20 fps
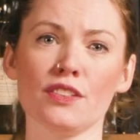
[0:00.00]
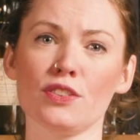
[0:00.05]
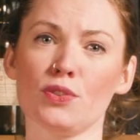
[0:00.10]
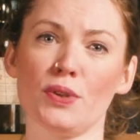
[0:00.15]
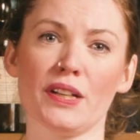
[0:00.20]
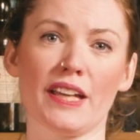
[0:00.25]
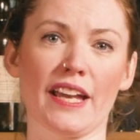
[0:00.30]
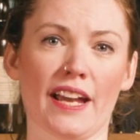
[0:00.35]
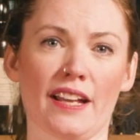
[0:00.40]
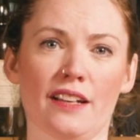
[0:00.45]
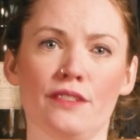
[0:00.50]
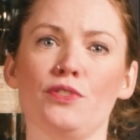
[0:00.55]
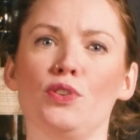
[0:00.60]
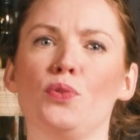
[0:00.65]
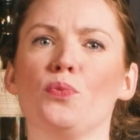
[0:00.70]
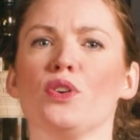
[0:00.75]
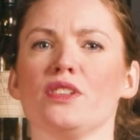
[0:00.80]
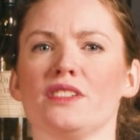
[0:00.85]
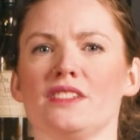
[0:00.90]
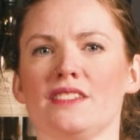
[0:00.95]
So again, if
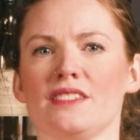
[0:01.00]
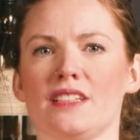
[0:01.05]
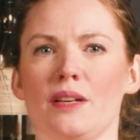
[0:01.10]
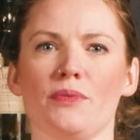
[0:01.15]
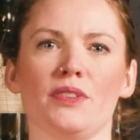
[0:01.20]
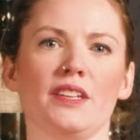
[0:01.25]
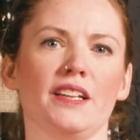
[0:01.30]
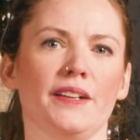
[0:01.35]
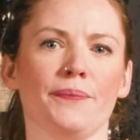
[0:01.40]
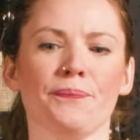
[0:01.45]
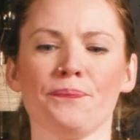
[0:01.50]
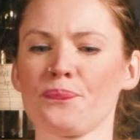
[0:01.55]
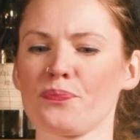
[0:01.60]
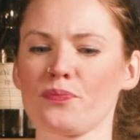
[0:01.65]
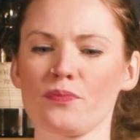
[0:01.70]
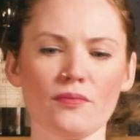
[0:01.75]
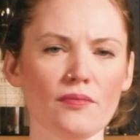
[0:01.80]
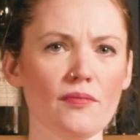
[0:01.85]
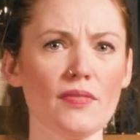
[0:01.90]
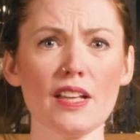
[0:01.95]
you wanted
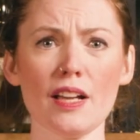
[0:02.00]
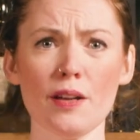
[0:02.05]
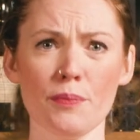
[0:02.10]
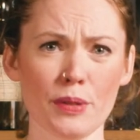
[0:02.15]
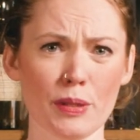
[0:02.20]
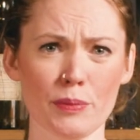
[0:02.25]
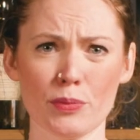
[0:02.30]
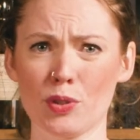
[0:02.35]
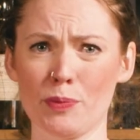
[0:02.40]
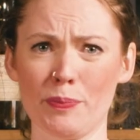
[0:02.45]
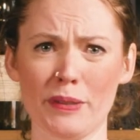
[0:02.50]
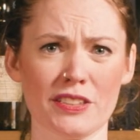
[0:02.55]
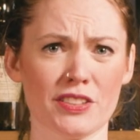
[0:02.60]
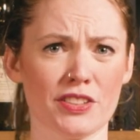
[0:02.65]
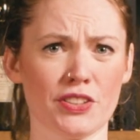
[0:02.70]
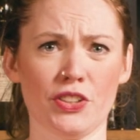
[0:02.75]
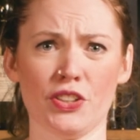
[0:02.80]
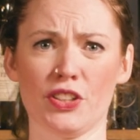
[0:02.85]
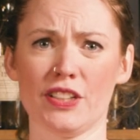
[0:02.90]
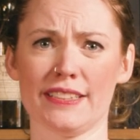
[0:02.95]
something a bit more
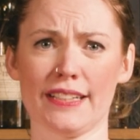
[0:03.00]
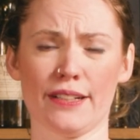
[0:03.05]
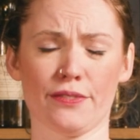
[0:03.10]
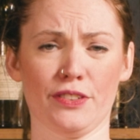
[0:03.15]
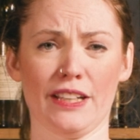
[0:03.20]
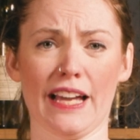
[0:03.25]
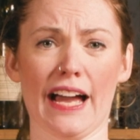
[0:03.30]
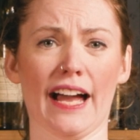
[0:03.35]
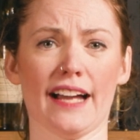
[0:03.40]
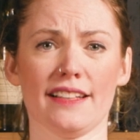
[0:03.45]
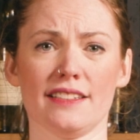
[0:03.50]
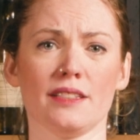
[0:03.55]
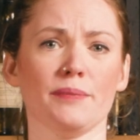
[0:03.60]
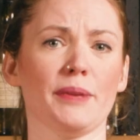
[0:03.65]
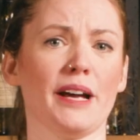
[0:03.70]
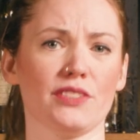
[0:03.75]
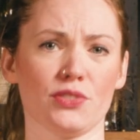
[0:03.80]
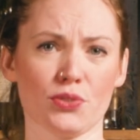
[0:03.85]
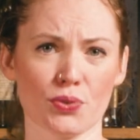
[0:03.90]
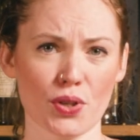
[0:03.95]
bitter, you could definitely add some
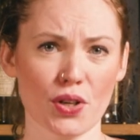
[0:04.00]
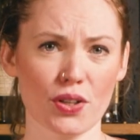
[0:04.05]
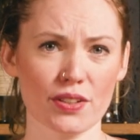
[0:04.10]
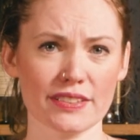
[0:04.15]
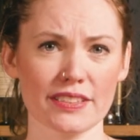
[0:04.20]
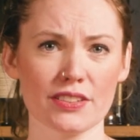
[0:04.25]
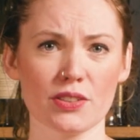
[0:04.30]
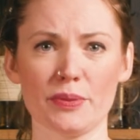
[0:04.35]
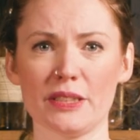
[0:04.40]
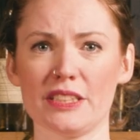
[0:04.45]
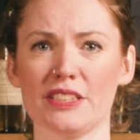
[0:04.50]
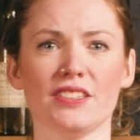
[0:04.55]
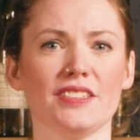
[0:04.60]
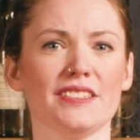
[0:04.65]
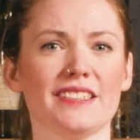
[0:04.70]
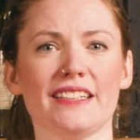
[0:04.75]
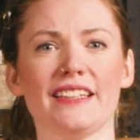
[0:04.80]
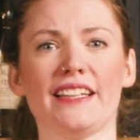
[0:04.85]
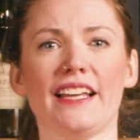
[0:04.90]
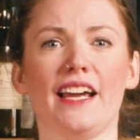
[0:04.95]
actual cocktail
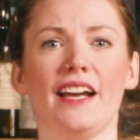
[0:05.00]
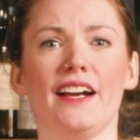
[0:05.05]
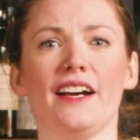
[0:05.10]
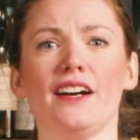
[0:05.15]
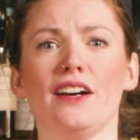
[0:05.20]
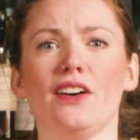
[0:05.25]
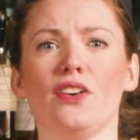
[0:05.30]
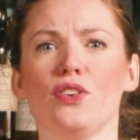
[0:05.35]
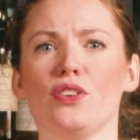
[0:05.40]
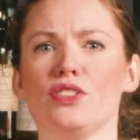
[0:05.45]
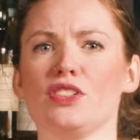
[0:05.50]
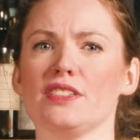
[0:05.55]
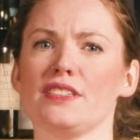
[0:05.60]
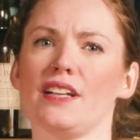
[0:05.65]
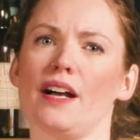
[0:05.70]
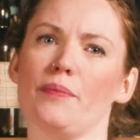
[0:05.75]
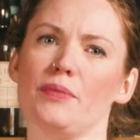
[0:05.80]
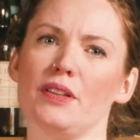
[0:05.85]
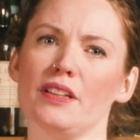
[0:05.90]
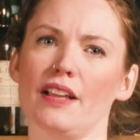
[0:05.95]
bitters in there, or just
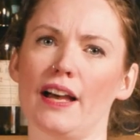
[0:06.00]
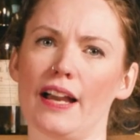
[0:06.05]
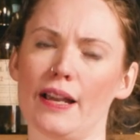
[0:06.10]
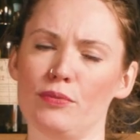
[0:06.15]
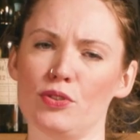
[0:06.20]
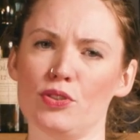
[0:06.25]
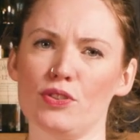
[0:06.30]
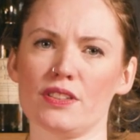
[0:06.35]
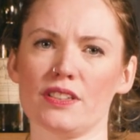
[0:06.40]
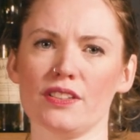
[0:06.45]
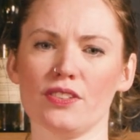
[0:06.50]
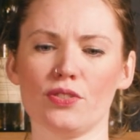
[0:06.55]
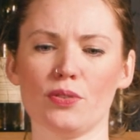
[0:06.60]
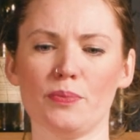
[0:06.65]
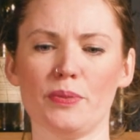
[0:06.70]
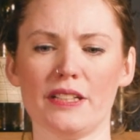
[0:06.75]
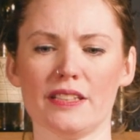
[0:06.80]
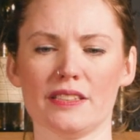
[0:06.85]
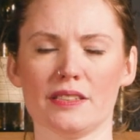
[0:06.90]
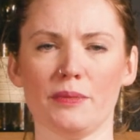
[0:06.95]
up the lime juice a little
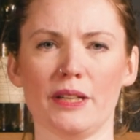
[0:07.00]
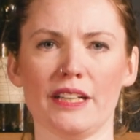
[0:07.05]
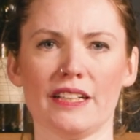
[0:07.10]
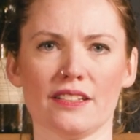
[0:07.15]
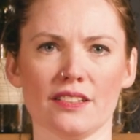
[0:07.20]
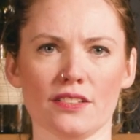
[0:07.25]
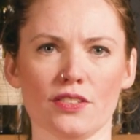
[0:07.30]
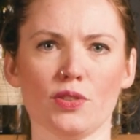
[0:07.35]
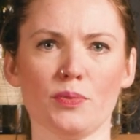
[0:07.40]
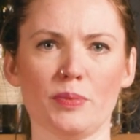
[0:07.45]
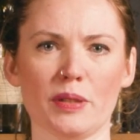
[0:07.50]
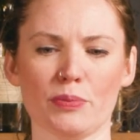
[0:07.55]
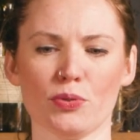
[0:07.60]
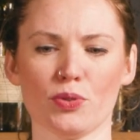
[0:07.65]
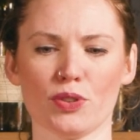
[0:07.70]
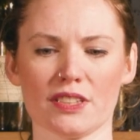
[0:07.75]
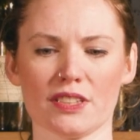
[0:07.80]
bit to make it a little bit more